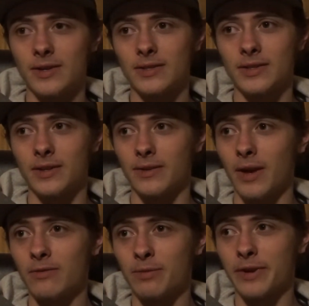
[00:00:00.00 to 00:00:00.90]
So that
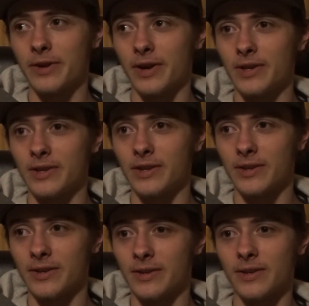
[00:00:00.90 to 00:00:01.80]
was pretty crazy.
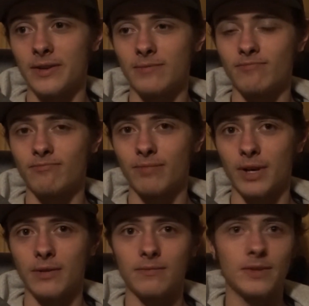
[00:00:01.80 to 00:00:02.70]

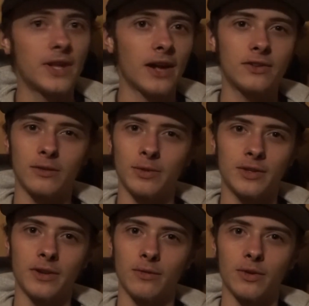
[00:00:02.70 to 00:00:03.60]
But taxidermist
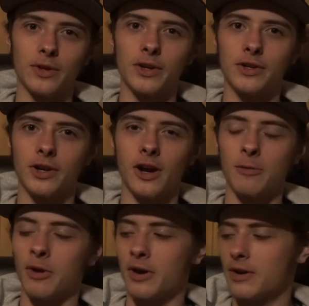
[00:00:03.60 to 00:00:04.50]
did a really good
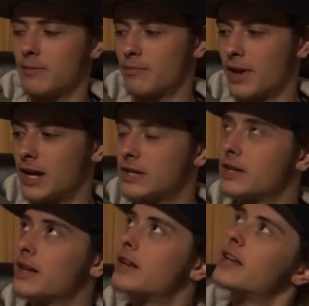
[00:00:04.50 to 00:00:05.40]
job on patching it.